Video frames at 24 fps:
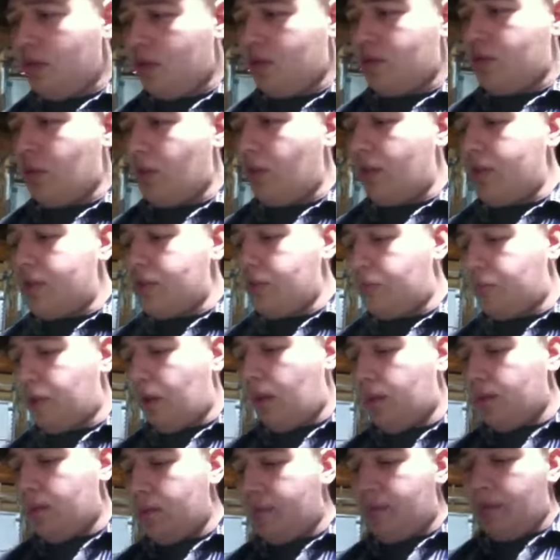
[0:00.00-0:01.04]
So this will
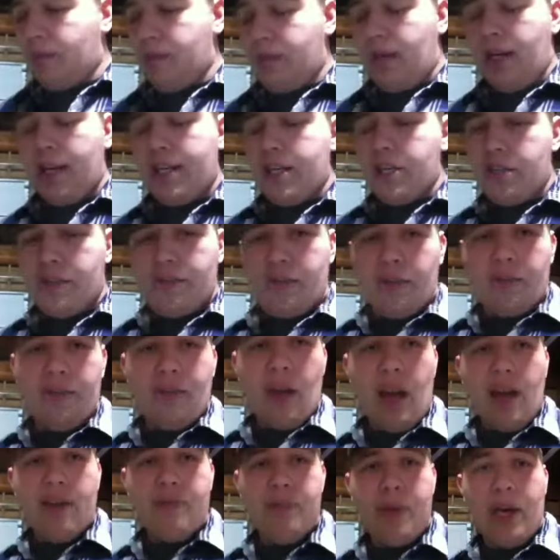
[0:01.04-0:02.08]
probably be made out of a
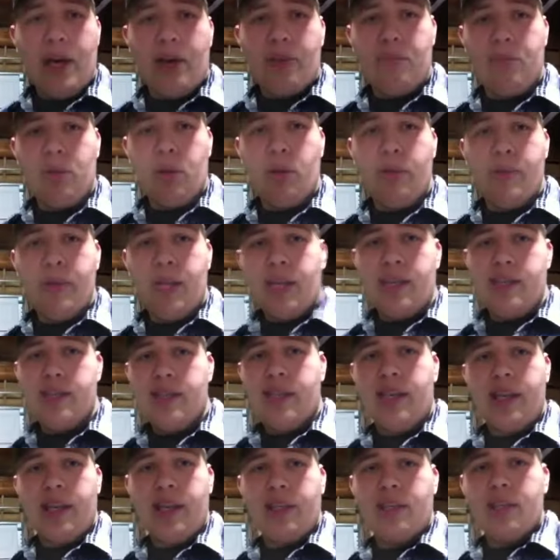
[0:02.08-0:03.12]
5-pound propane
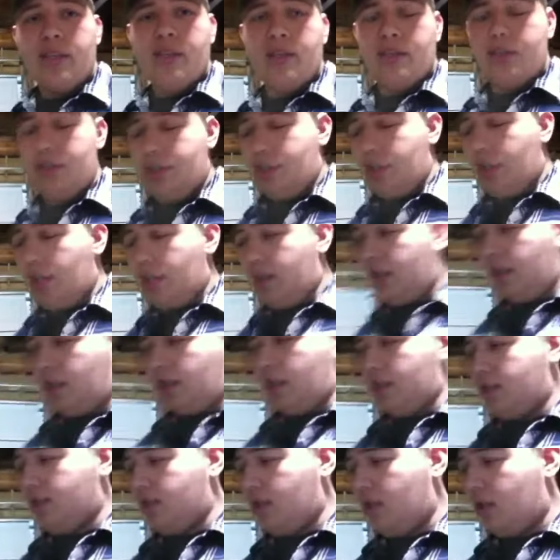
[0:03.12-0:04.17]
tank. I'll just cut the
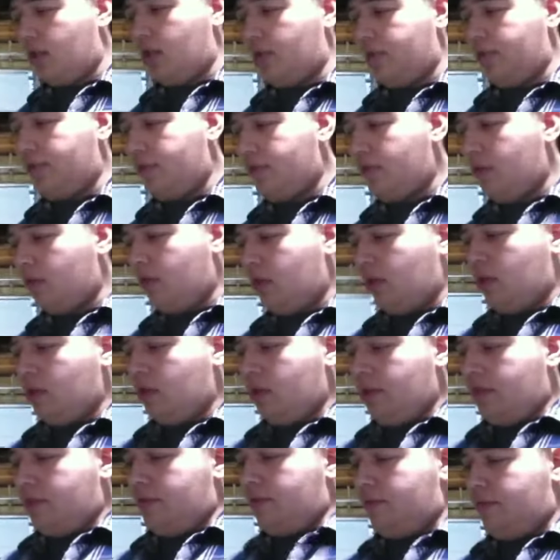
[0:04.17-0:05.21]
ends off,
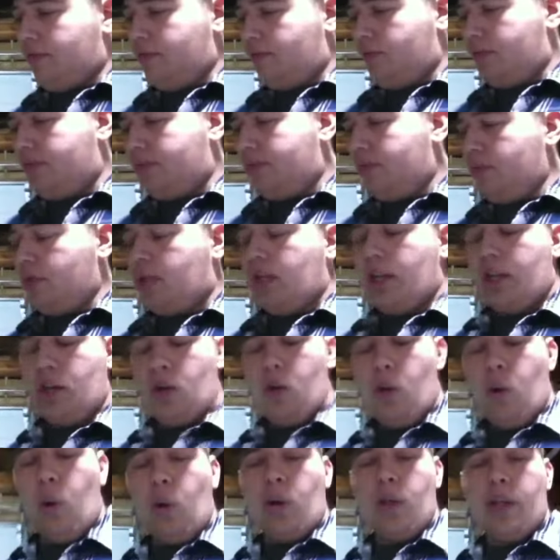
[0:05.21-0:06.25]
cut a
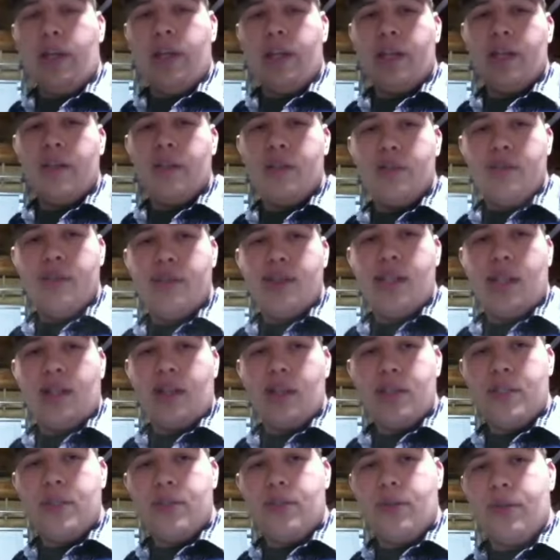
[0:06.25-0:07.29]
hole in it, and stick
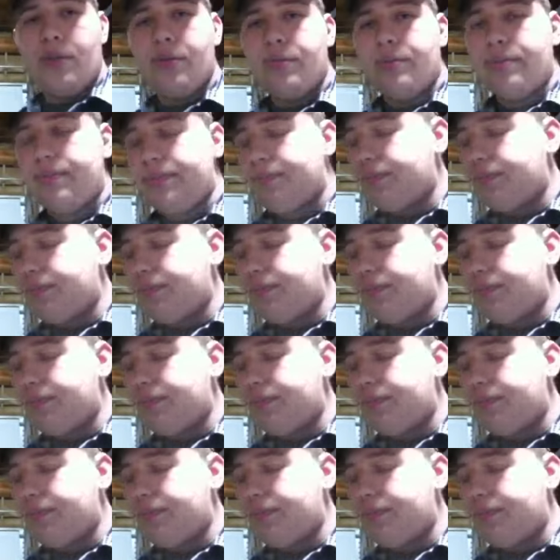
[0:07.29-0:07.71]
this through.